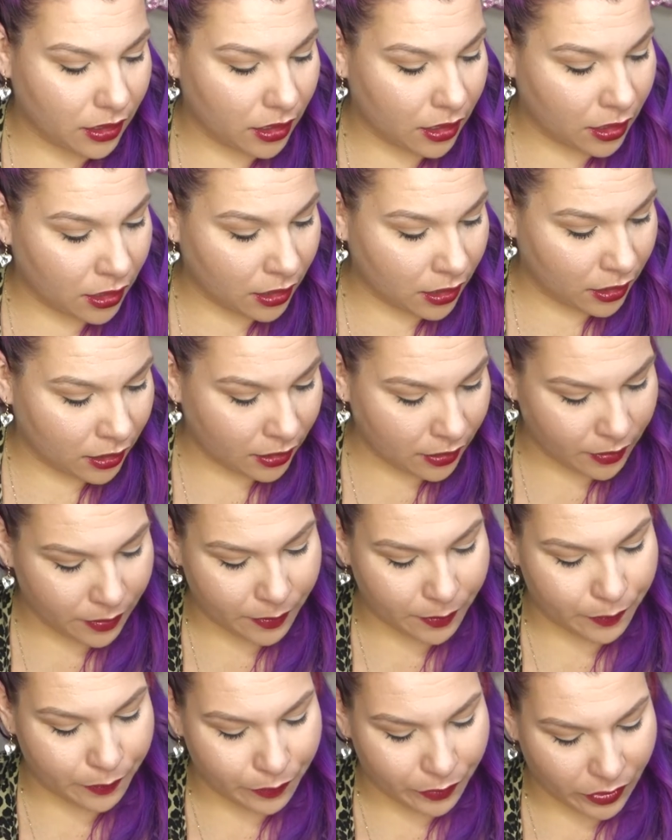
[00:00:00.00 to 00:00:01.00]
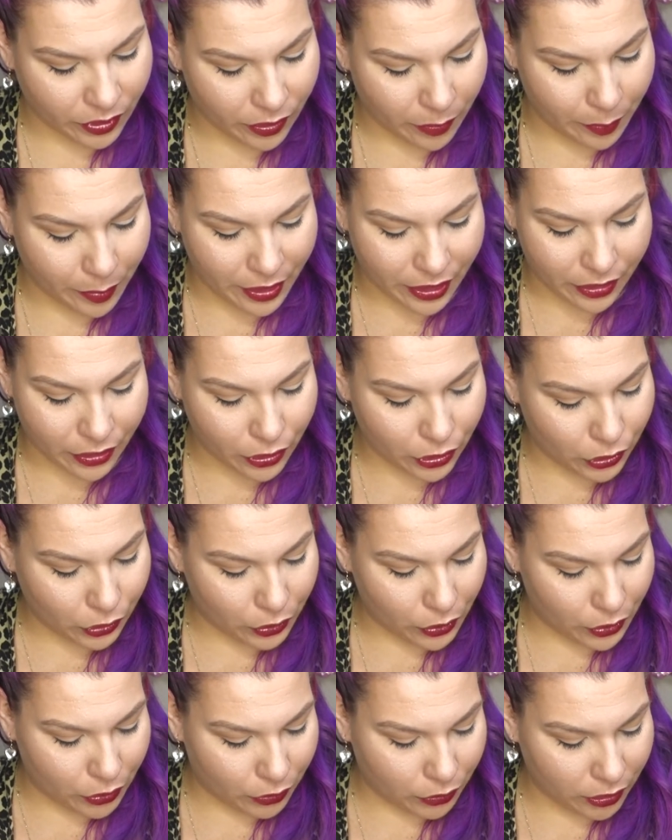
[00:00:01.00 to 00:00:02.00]
The Becca
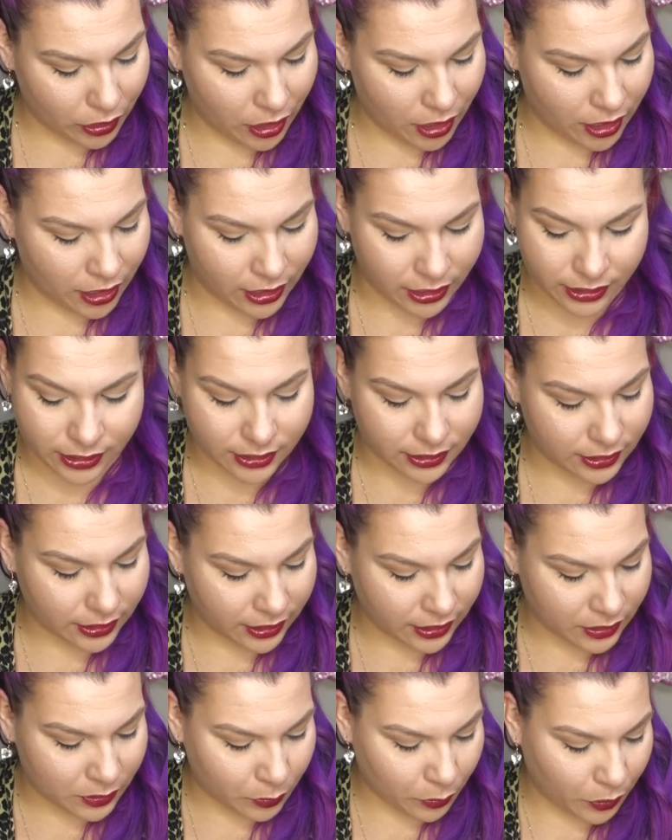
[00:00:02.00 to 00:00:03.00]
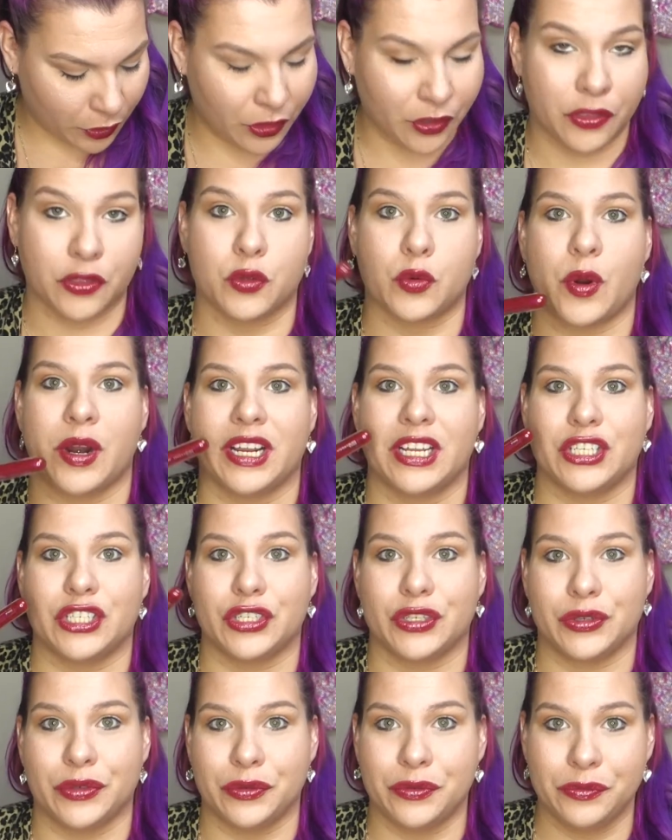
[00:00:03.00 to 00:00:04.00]
Glow Gloss is worth
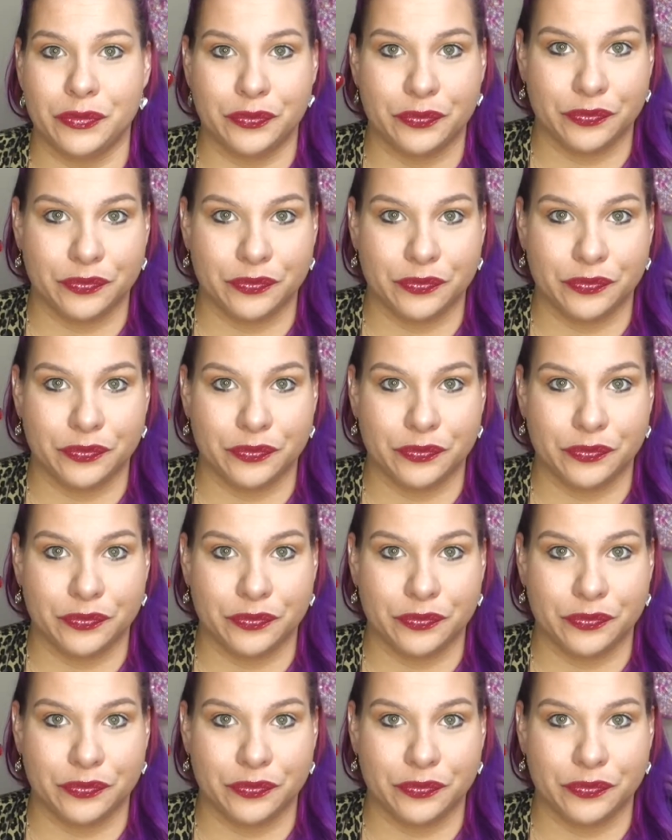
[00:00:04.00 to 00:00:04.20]
$22.